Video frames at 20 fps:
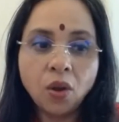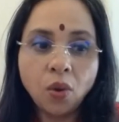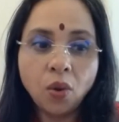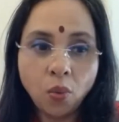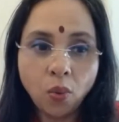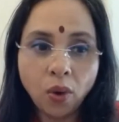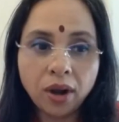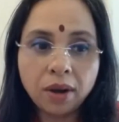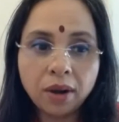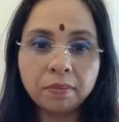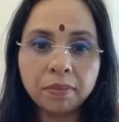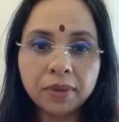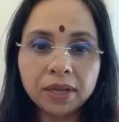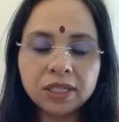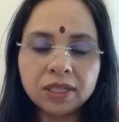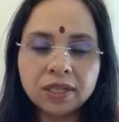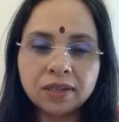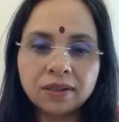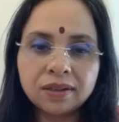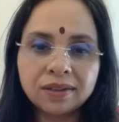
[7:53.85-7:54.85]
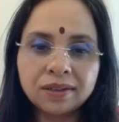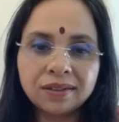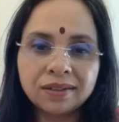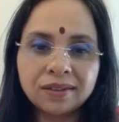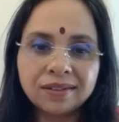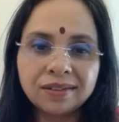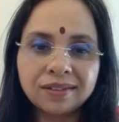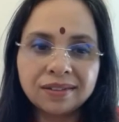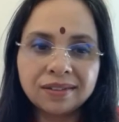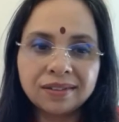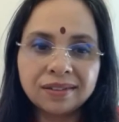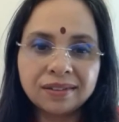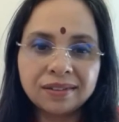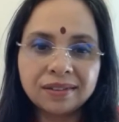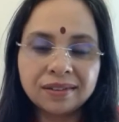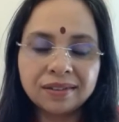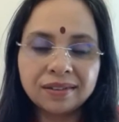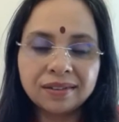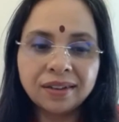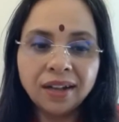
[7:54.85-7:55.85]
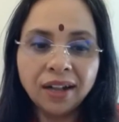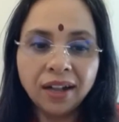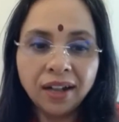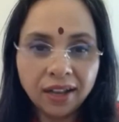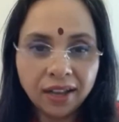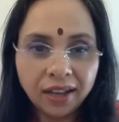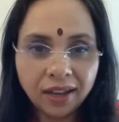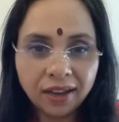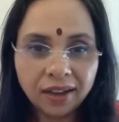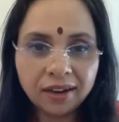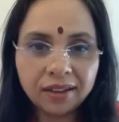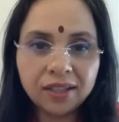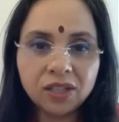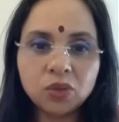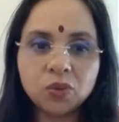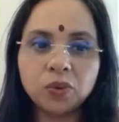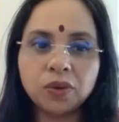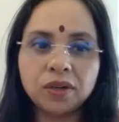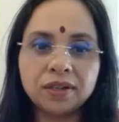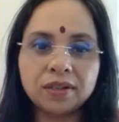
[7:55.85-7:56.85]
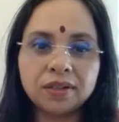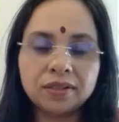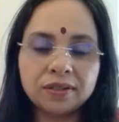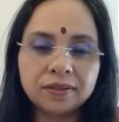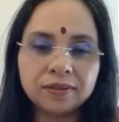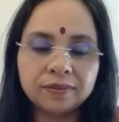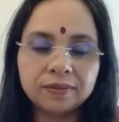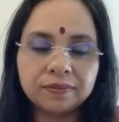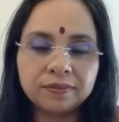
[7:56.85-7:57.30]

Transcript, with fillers: one must hear these words